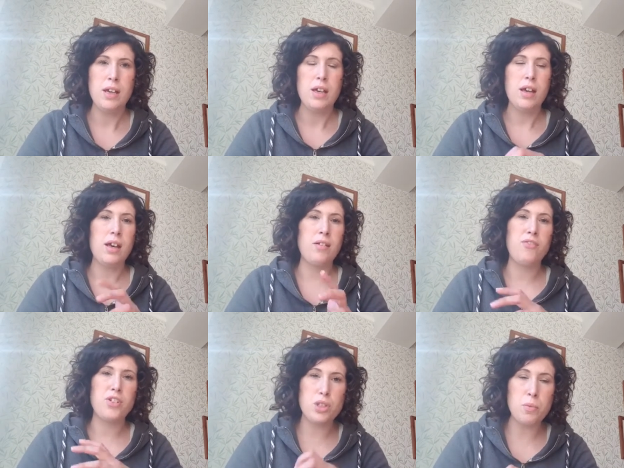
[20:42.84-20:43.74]
And
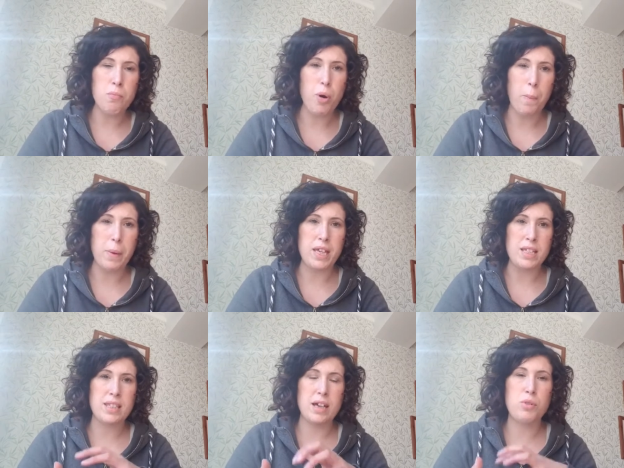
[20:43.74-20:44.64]
for some
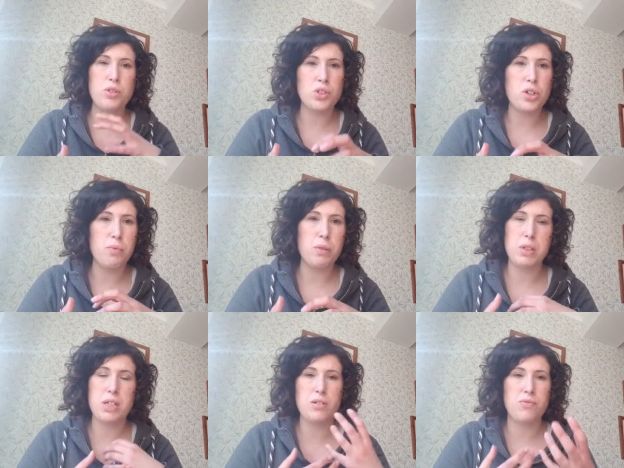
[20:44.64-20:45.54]
puppies that will stop them,
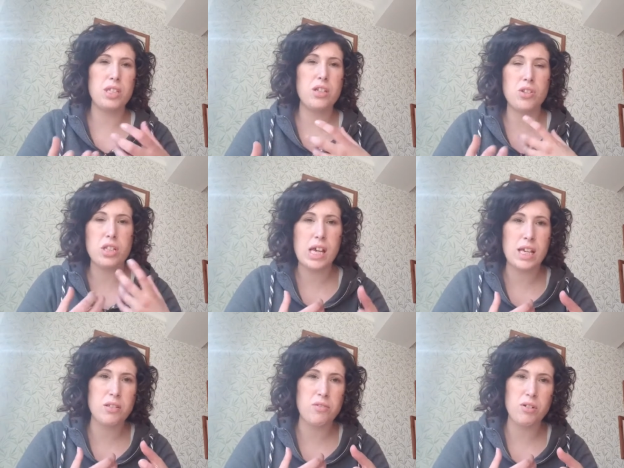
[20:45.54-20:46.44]
because obviously it doesn't
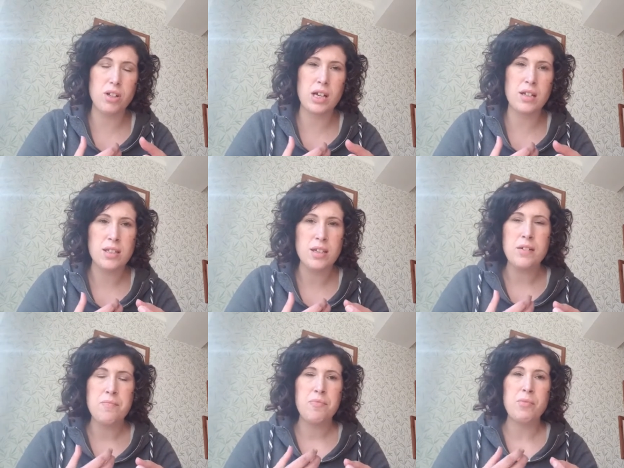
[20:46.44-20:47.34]
taste very nice.
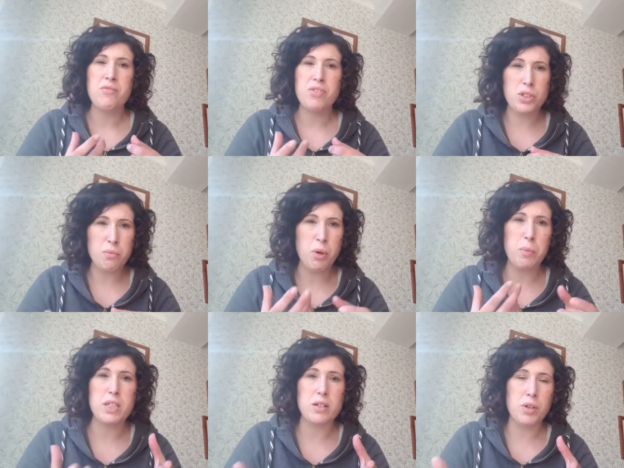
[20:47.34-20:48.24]
For some
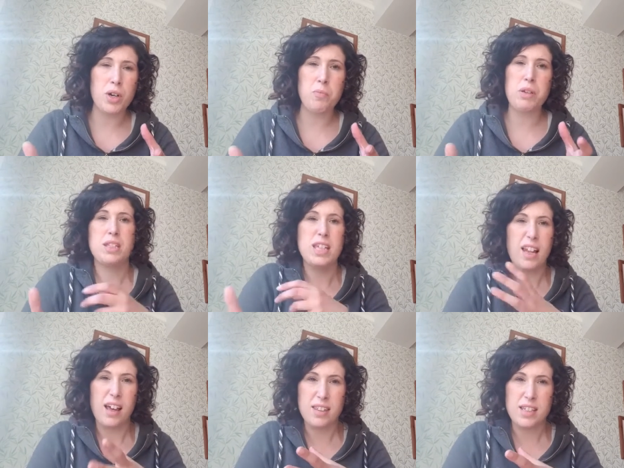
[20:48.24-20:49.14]
puppies it won't, because they
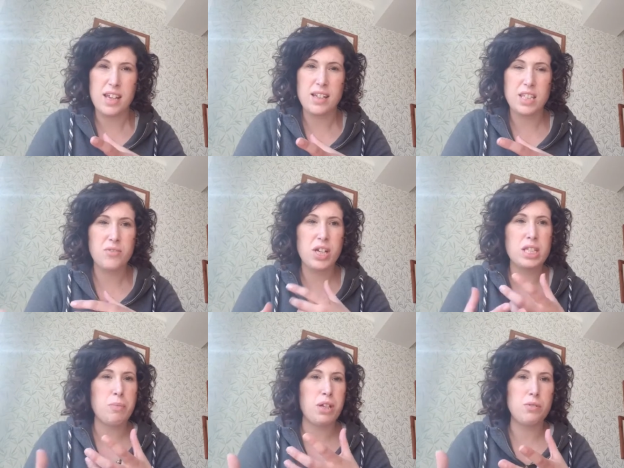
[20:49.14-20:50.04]
like the taste of it,
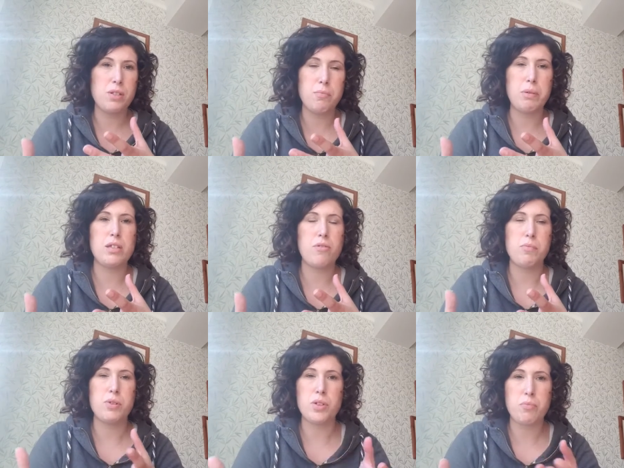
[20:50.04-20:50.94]
especially with the bitter
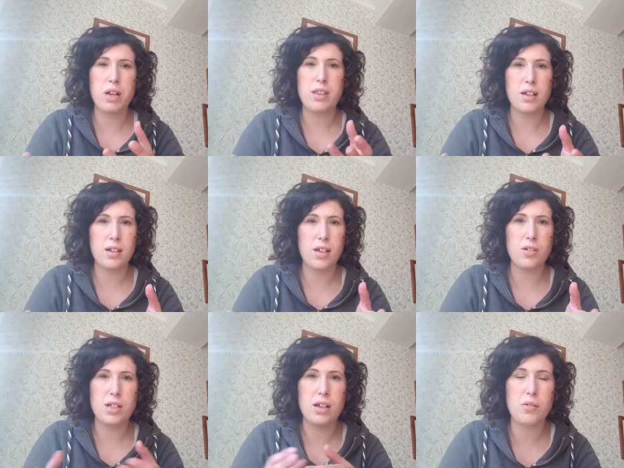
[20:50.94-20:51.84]
apple spray. That can go
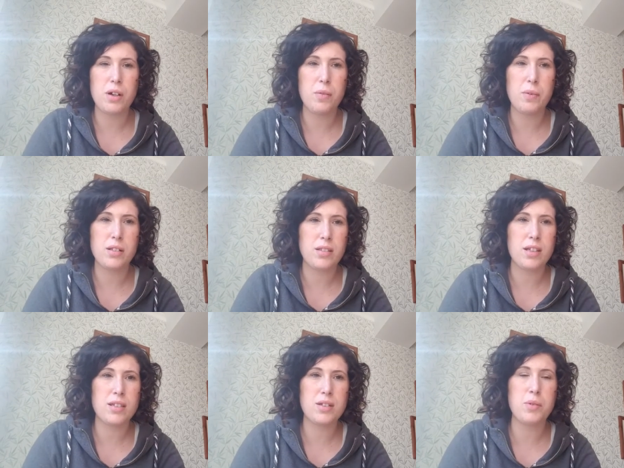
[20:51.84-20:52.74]
down quite well.
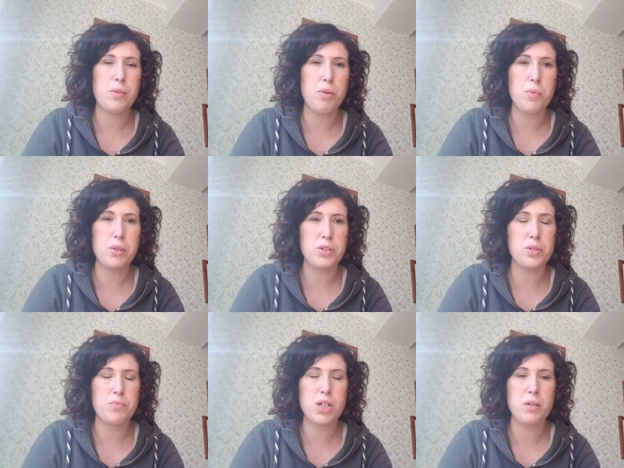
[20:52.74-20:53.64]
That's quite popular
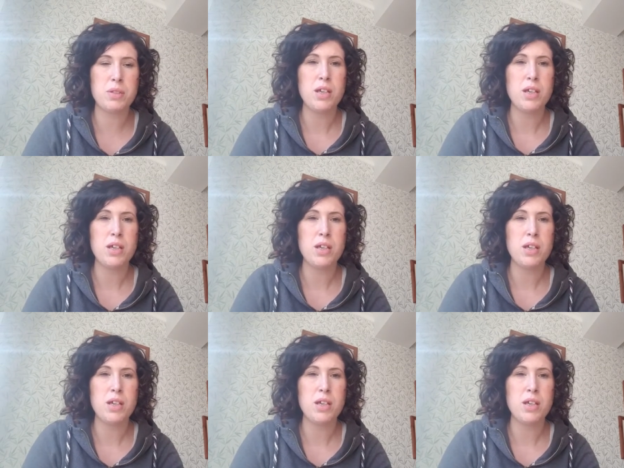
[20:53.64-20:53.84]
sometimes.